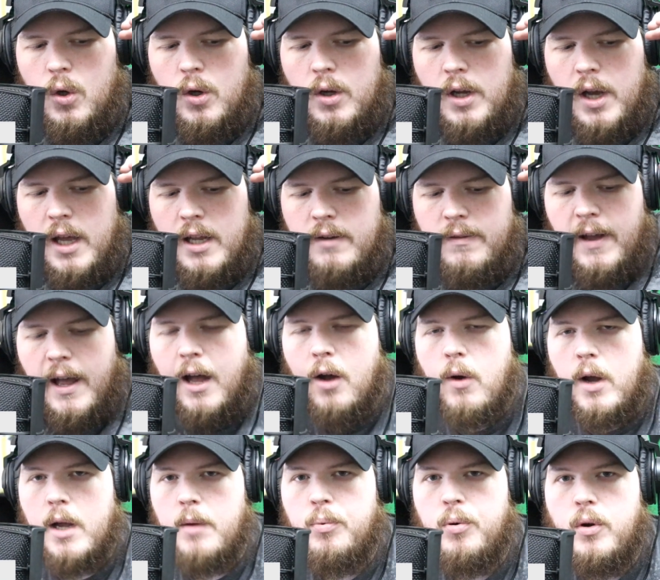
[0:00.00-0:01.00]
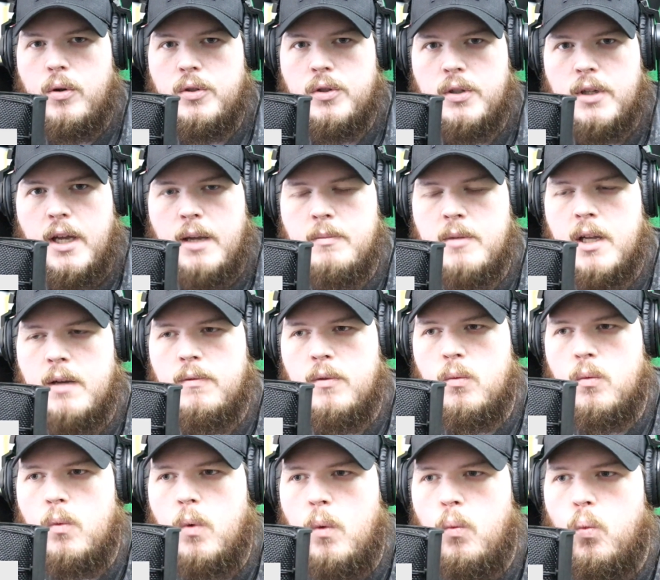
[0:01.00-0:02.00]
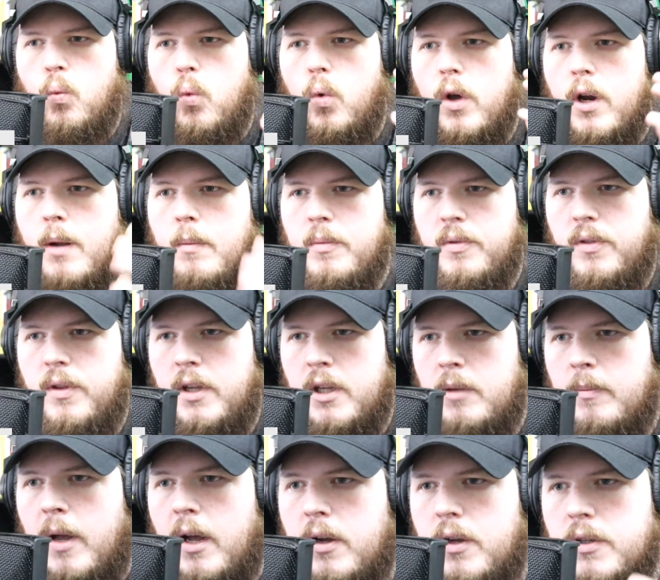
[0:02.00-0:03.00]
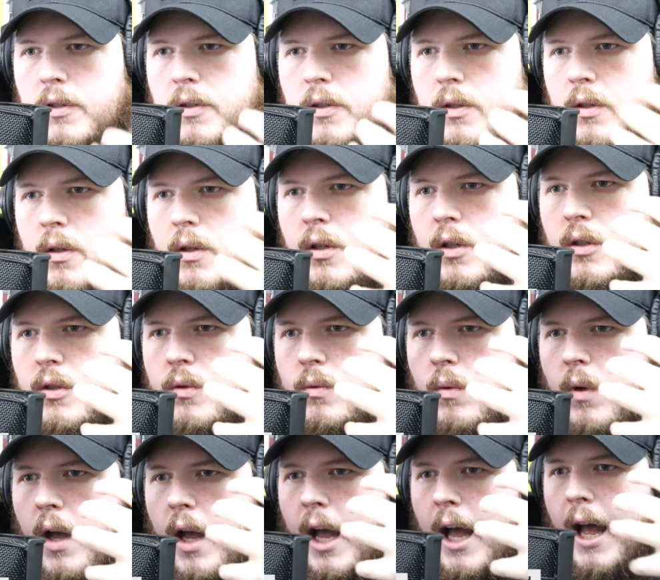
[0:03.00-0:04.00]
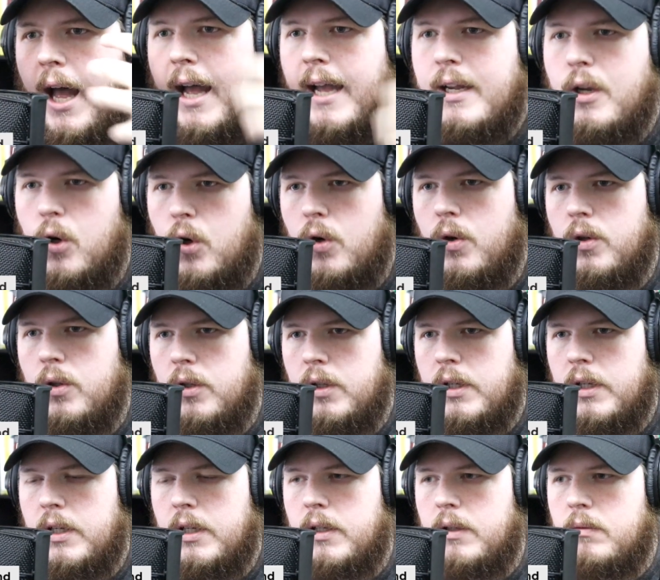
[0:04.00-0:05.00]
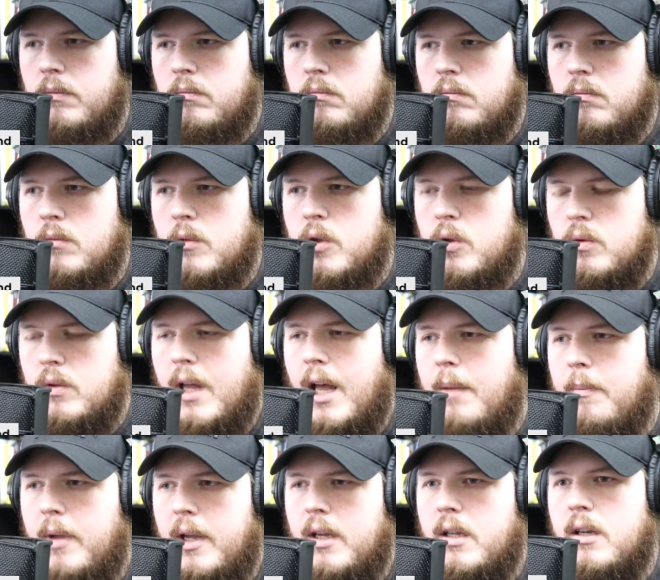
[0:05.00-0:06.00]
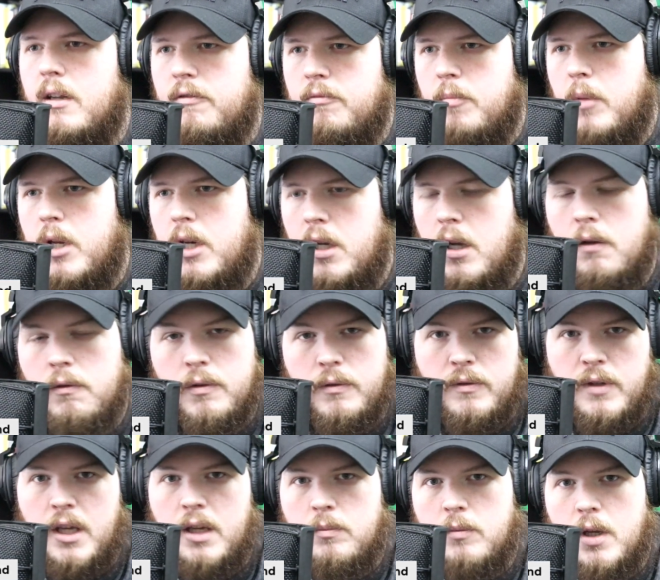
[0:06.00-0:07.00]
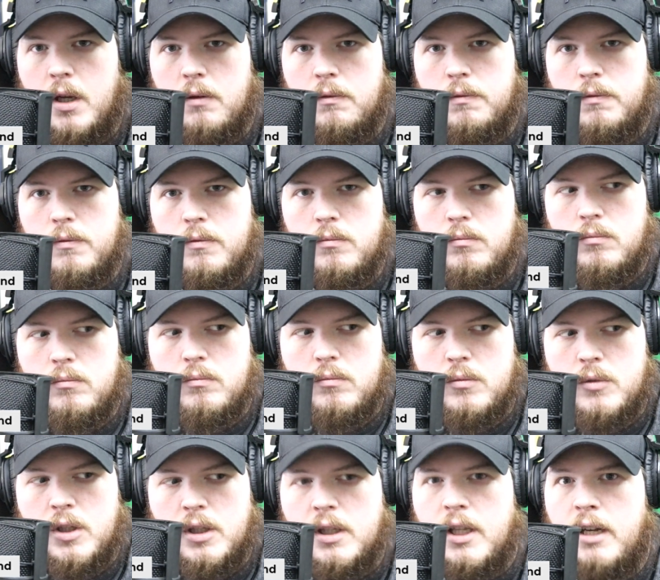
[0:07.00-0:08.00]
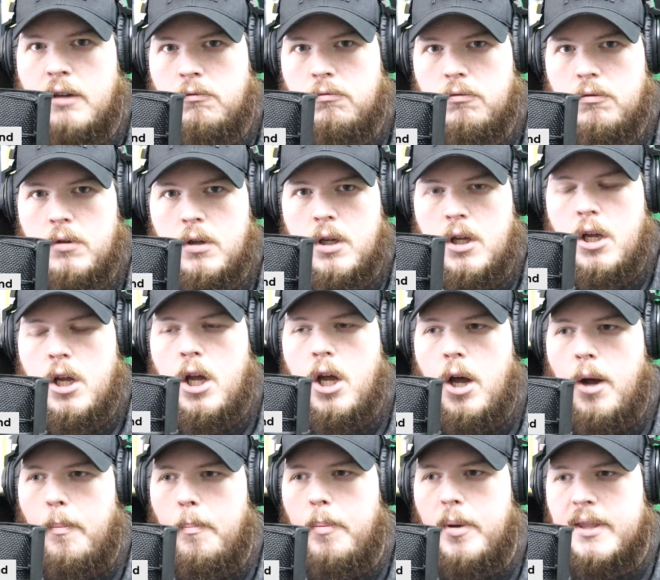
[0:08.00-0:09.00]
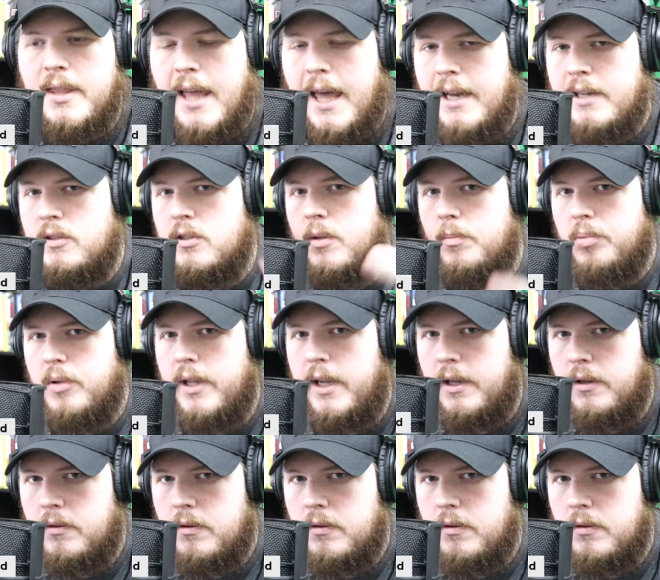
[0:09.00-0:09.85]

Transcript: kind of how I approach game dev and what I'm thinking about. Because I currently do not make enough money off of game dev to live. But that is the plan.